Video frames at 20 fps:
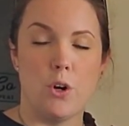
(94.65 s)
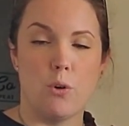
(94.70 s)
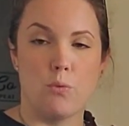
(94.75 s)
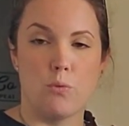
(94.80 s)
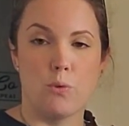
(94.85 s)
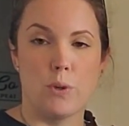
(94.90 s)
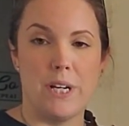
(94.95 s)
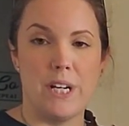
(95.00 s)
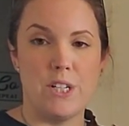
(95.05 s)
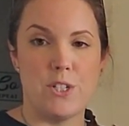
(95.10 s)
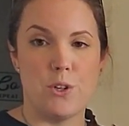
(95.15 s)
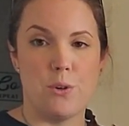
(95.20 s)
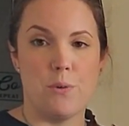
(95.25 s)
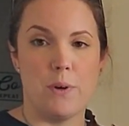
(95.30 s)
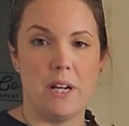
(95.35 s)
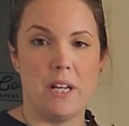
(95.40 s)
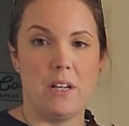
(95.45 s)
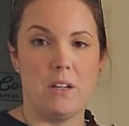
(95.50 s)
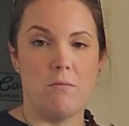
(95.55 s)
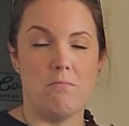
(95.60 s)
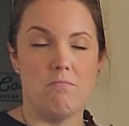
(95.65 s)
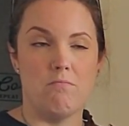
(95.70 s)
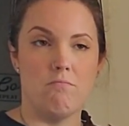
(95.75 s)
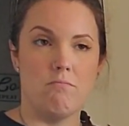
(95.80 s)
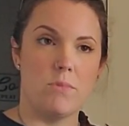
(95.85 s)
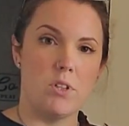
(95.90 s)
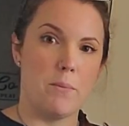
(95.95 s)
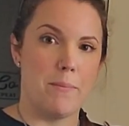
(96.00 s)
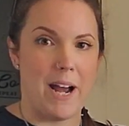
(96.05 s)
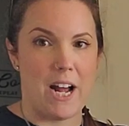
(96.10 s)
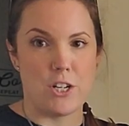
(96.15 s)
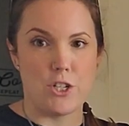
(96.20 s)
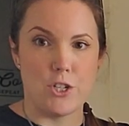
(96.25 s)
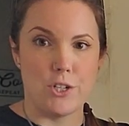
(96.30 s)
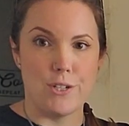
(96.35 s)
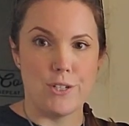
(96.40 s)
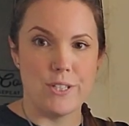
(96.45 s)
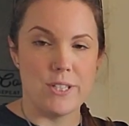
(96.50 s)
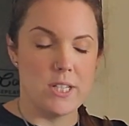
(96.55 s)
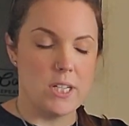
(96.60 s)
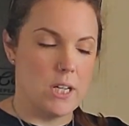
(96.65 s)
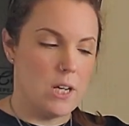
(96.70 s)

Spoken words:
redoing the batches.